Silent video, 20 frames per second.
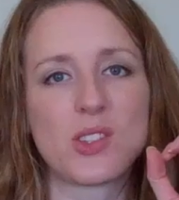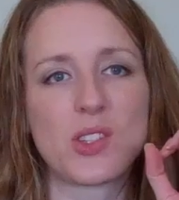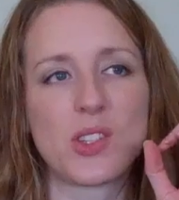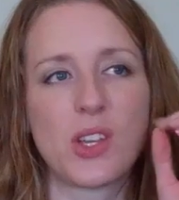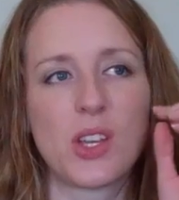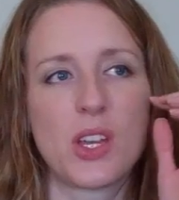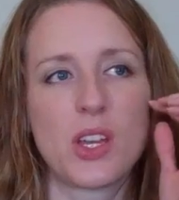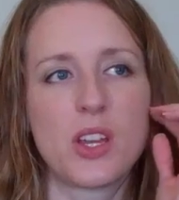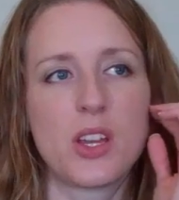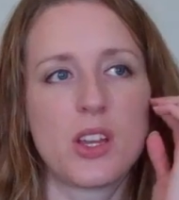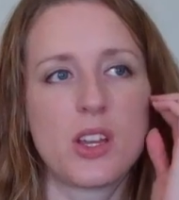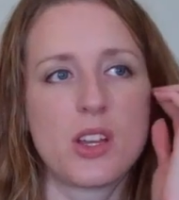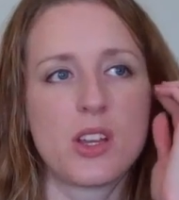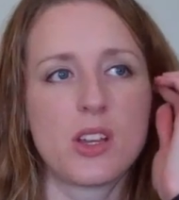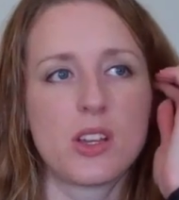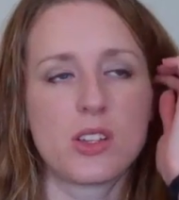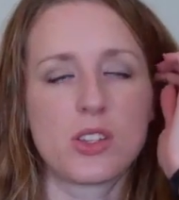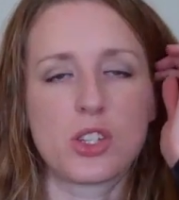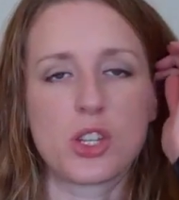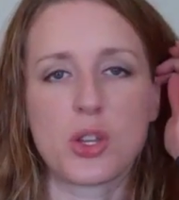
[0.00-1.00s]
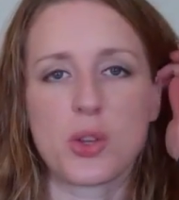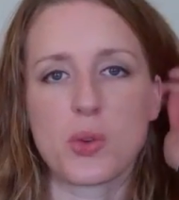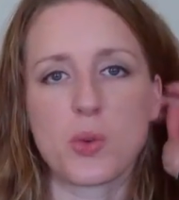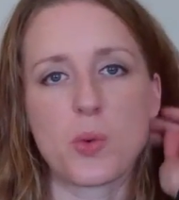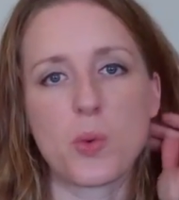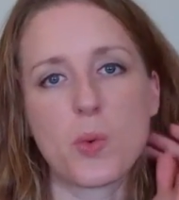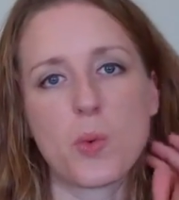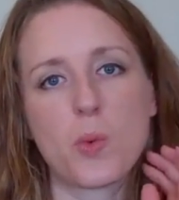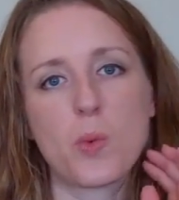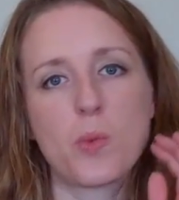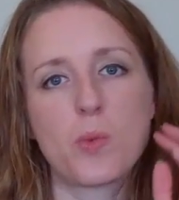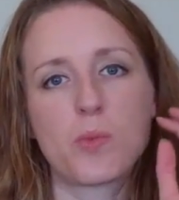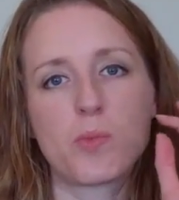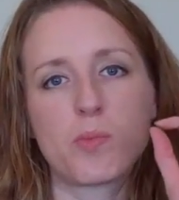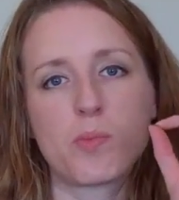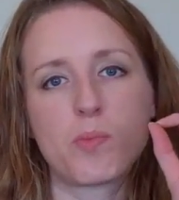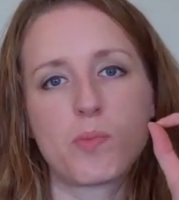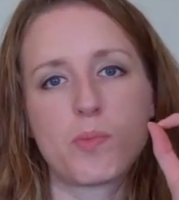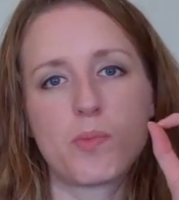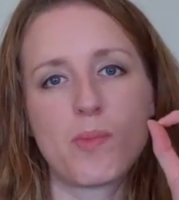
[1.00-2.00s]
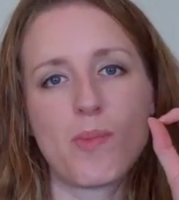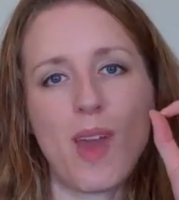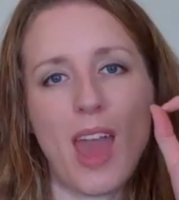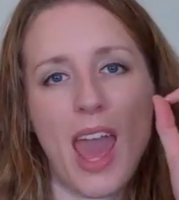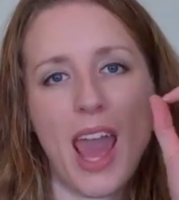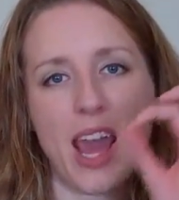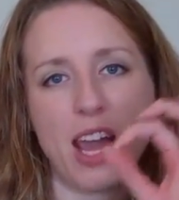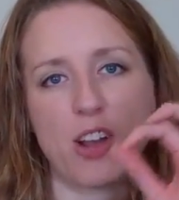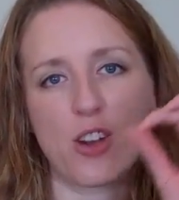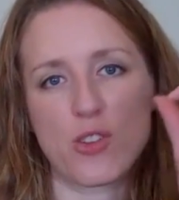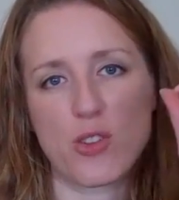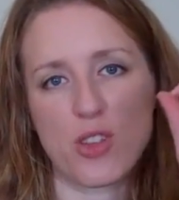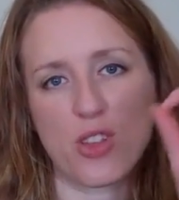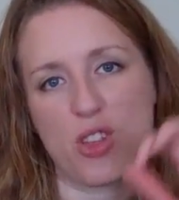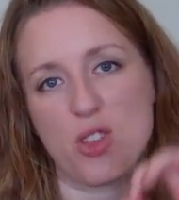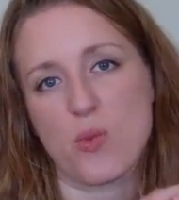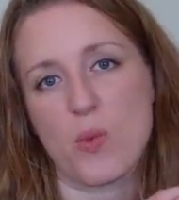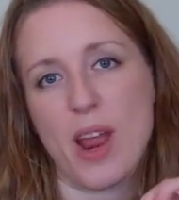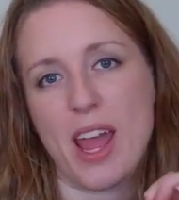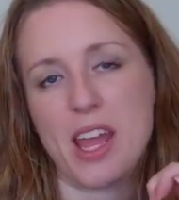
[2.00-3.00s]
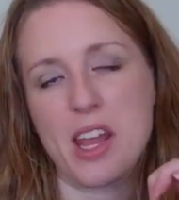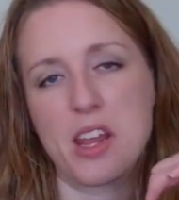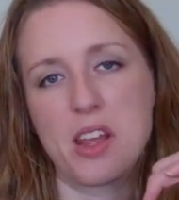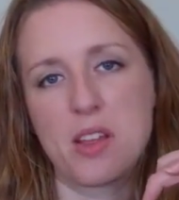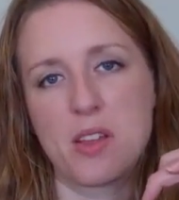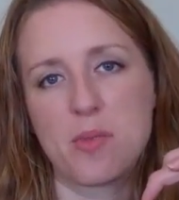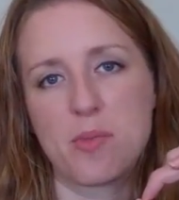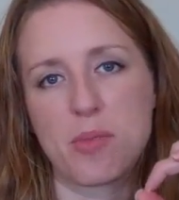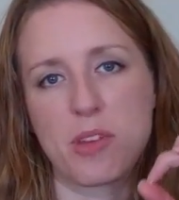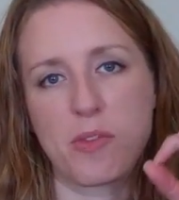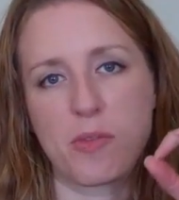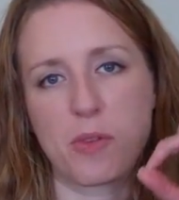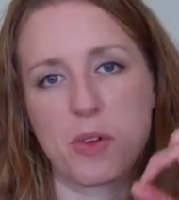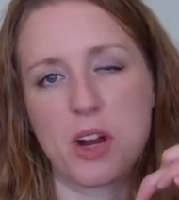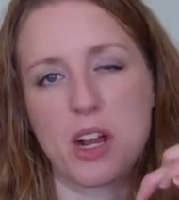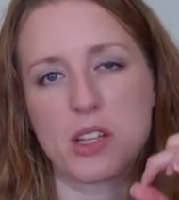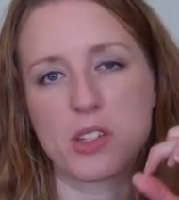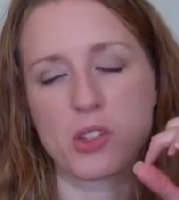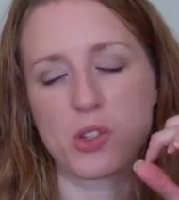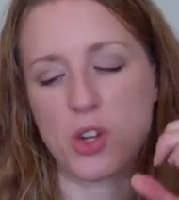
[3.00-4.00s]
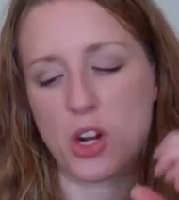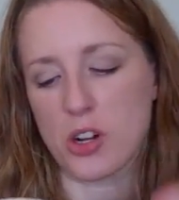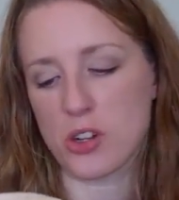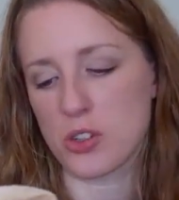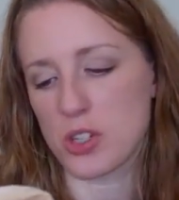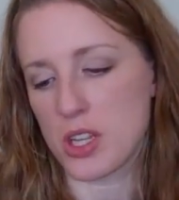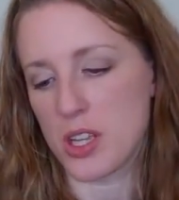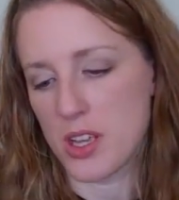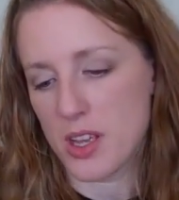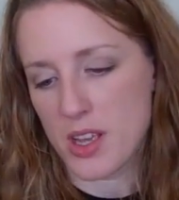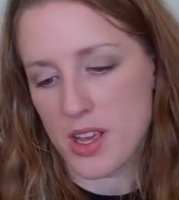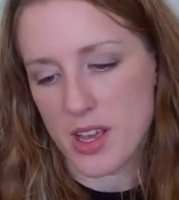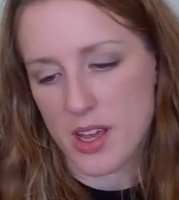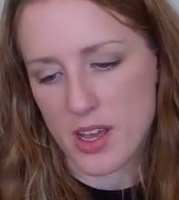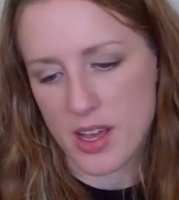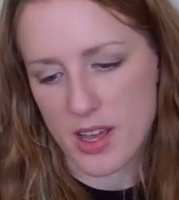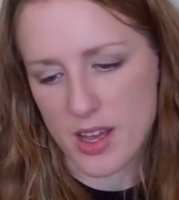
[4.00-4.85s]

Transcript: place to anchor the thread before I start.